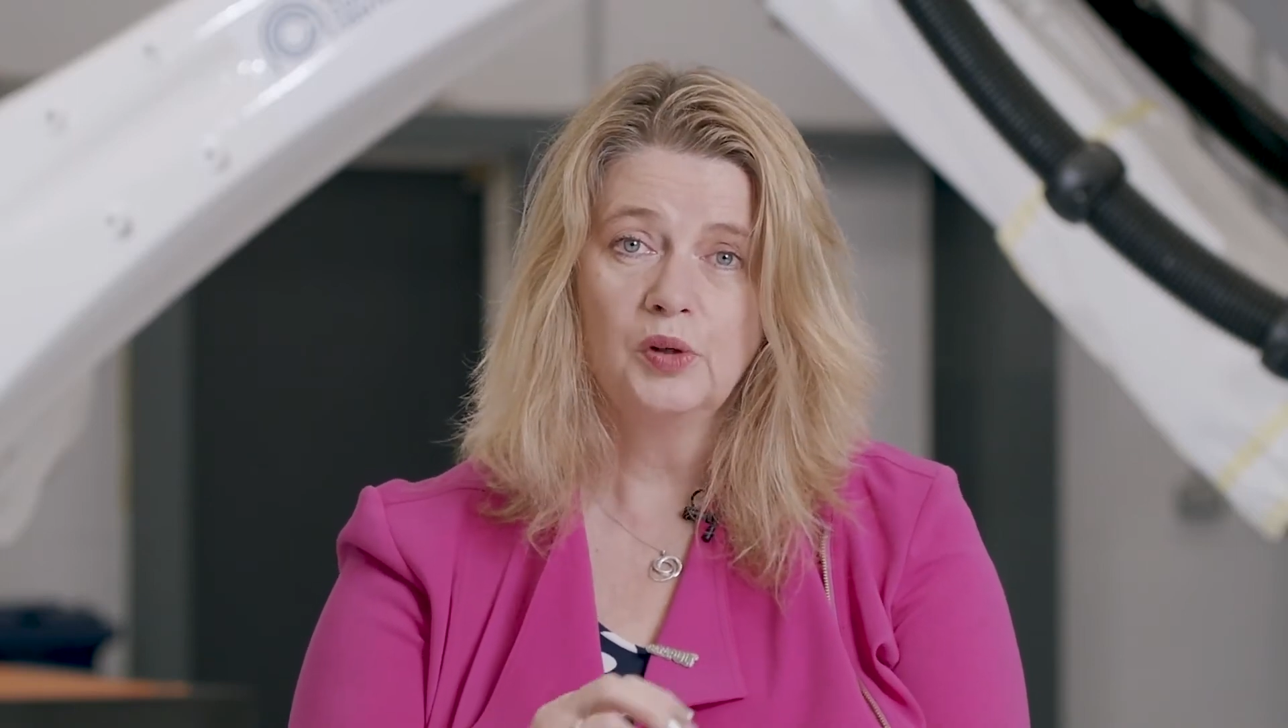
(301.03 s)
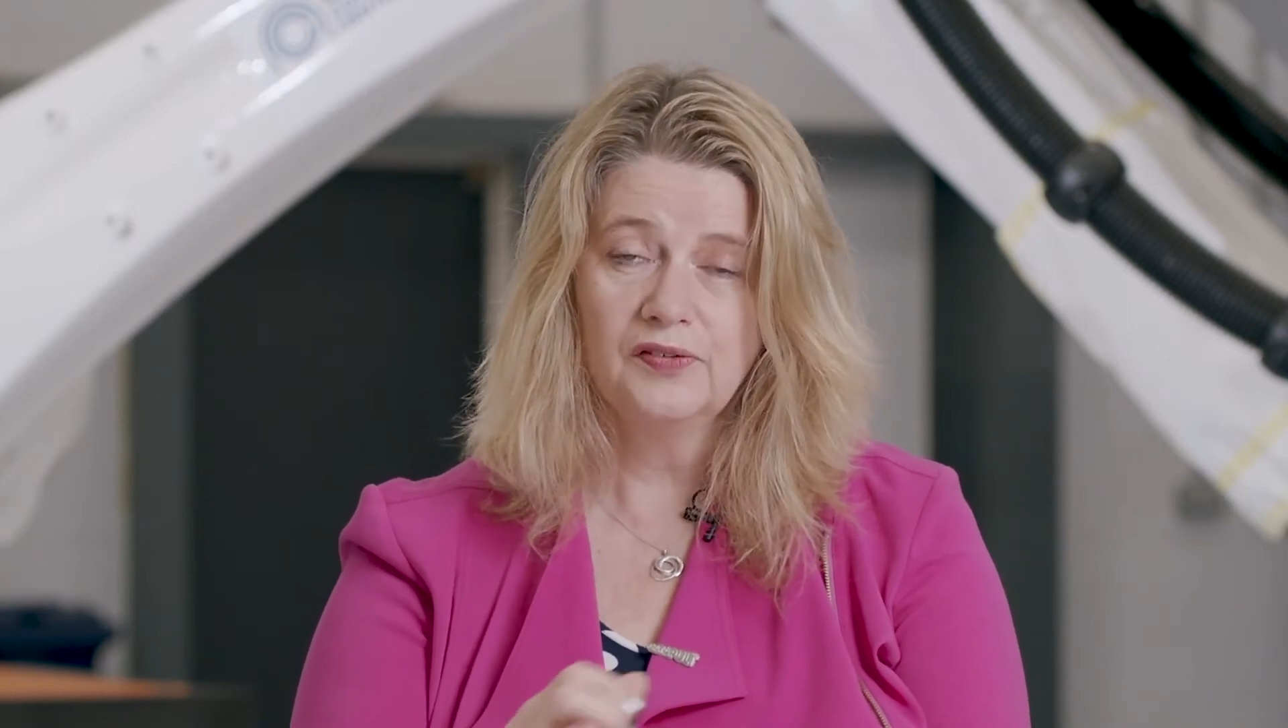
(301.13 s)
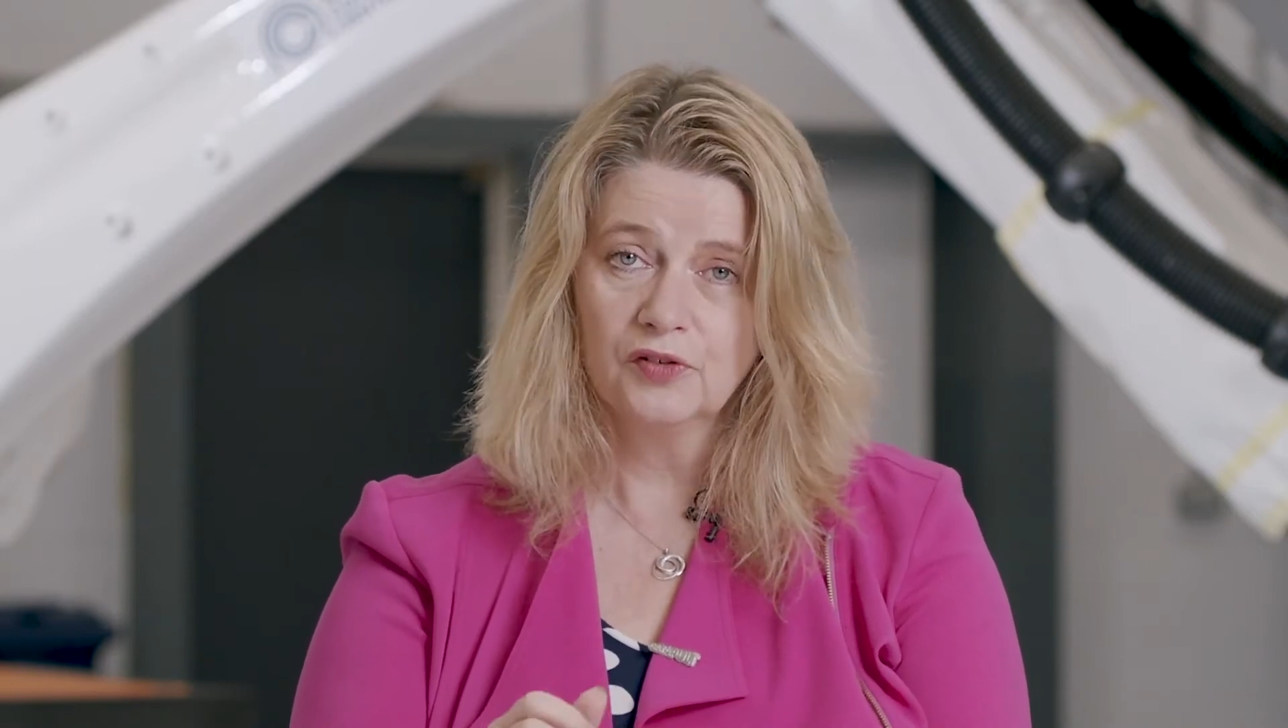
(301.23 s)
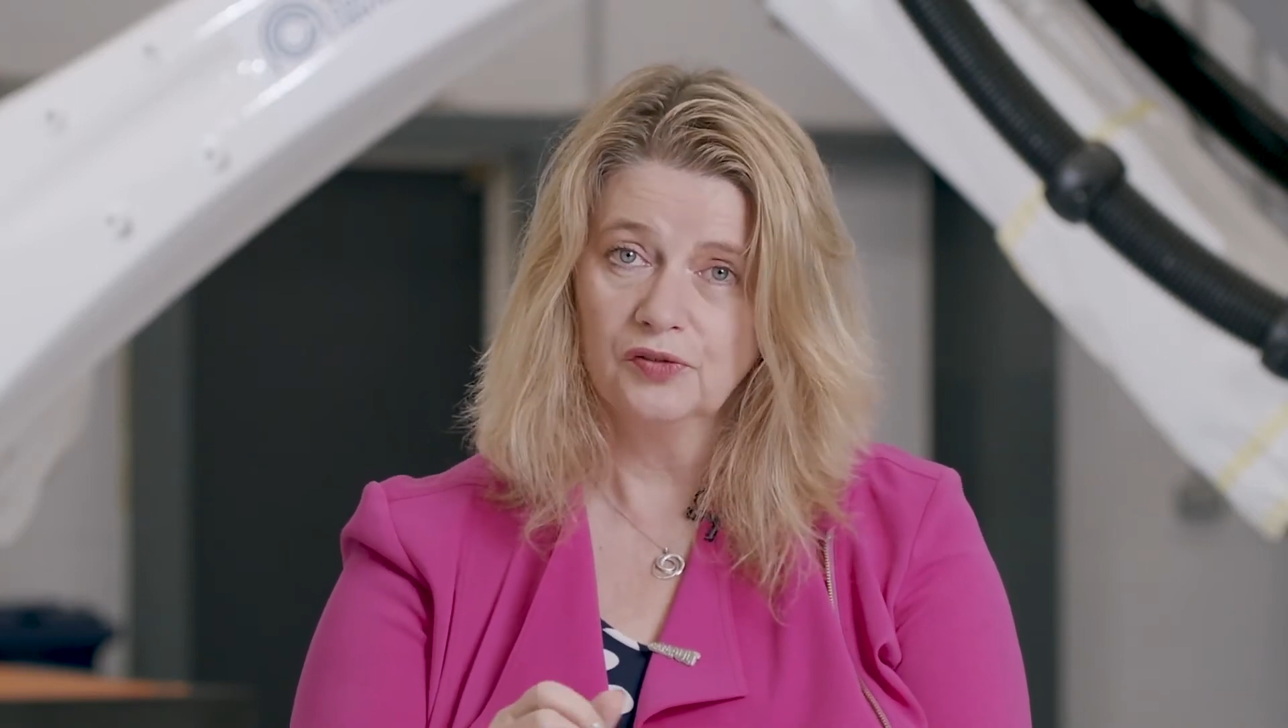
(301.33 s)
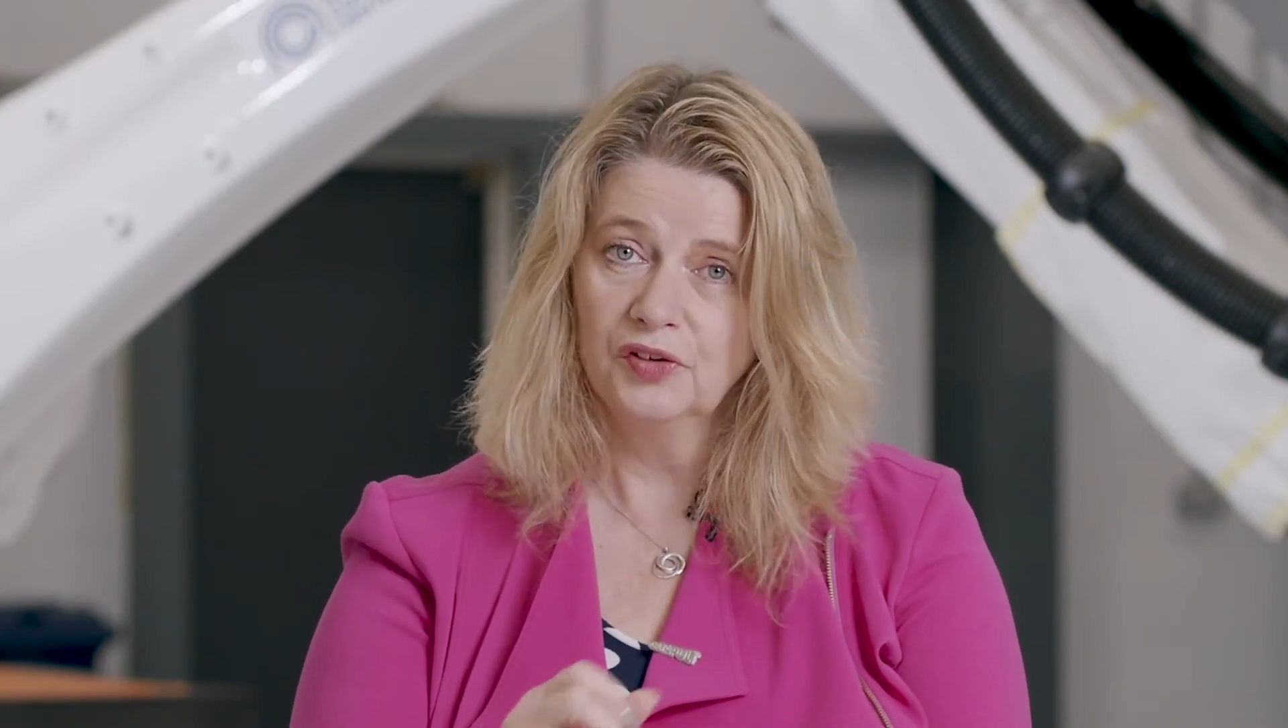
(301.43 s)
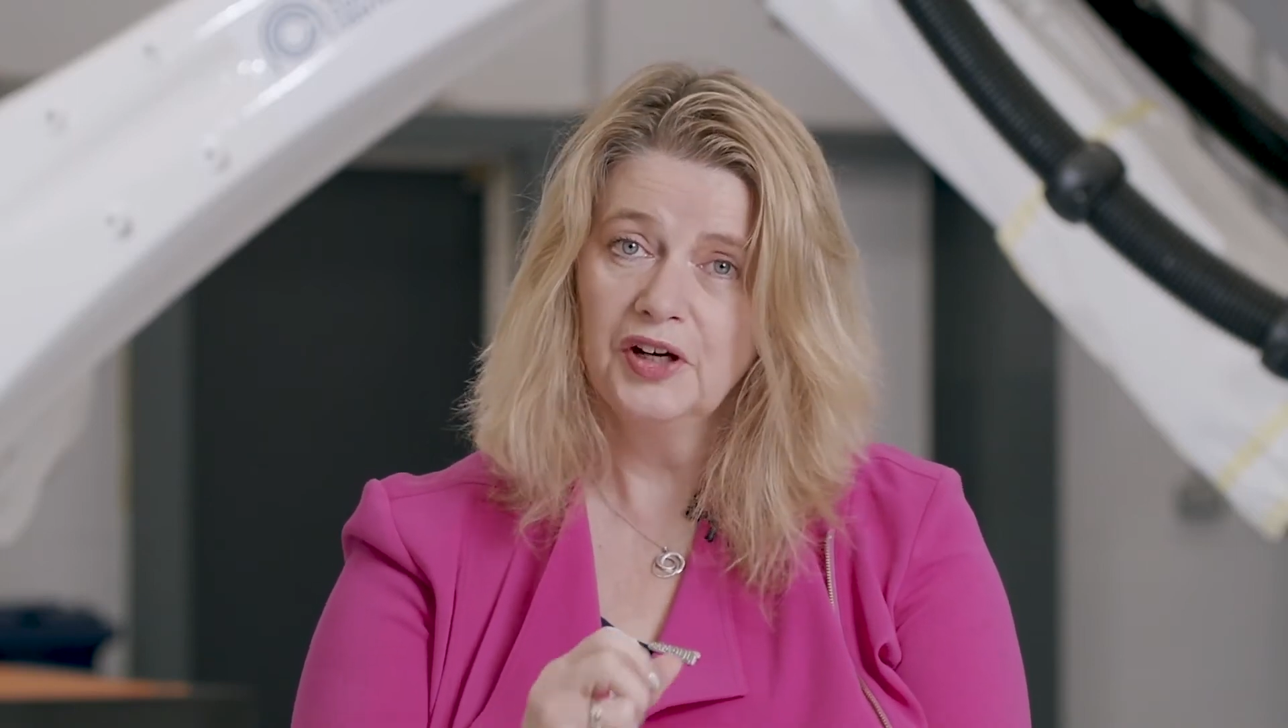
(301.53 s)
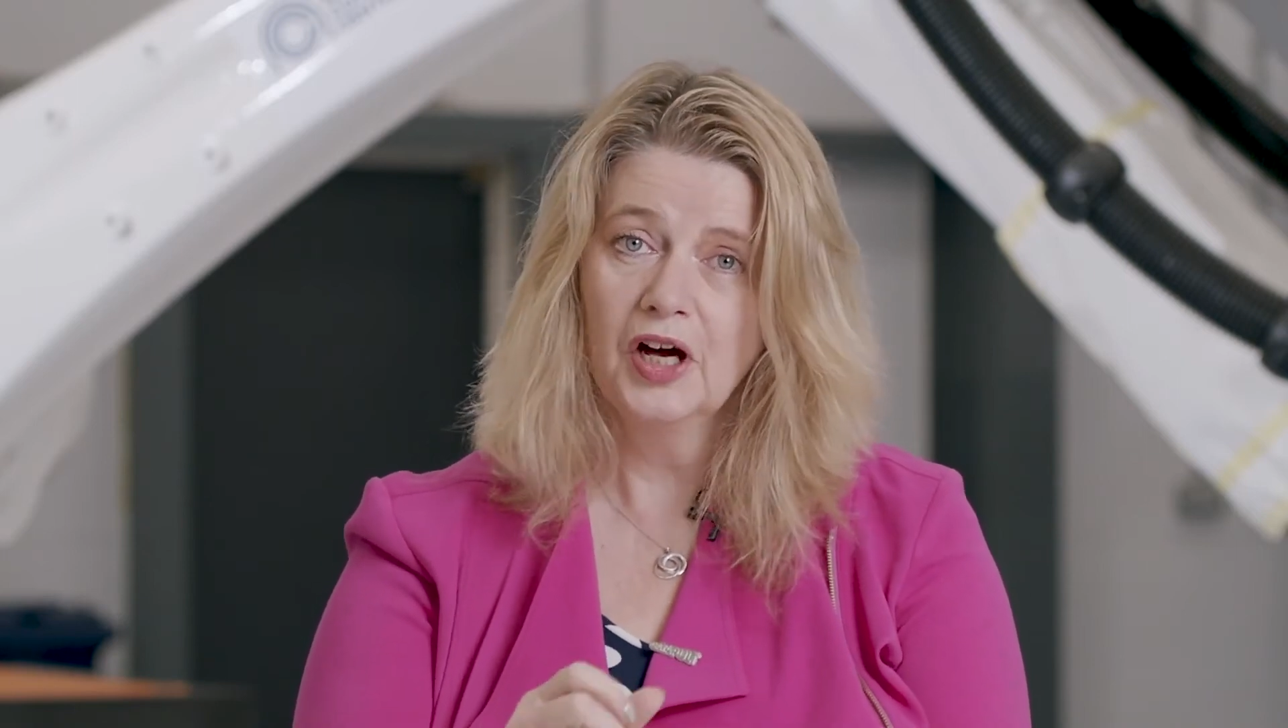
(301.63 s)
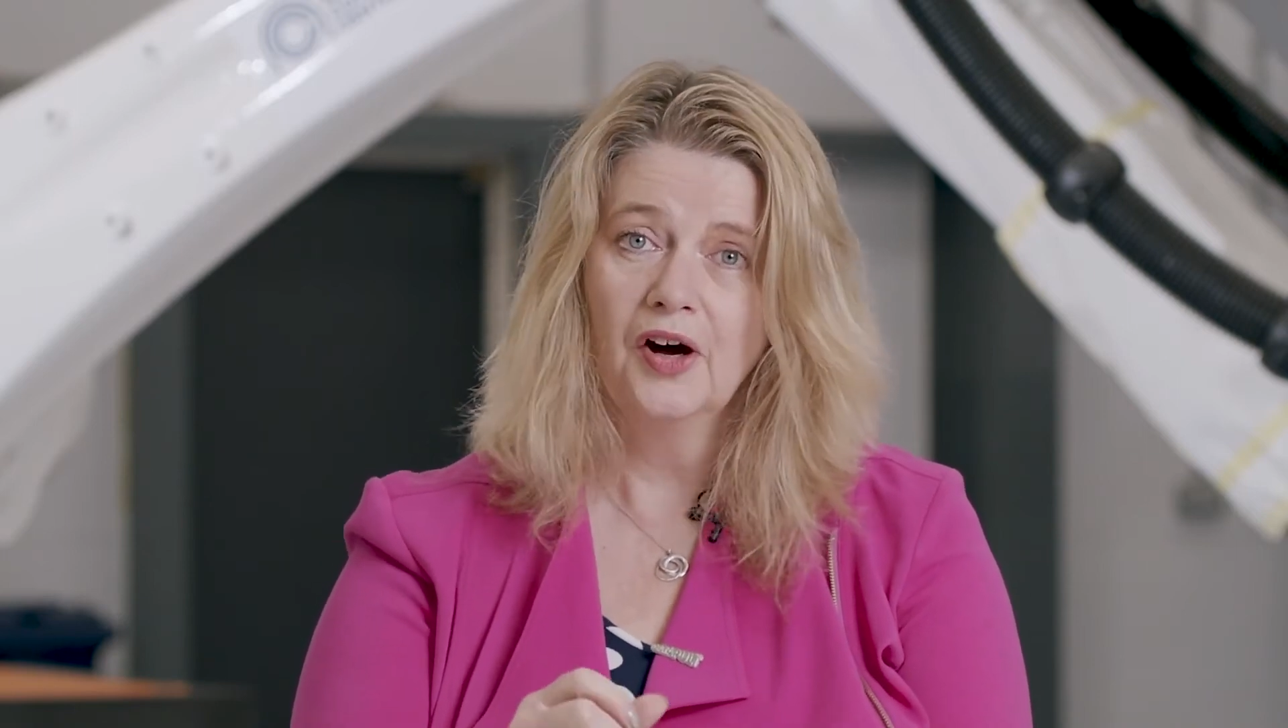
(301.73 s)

we've got very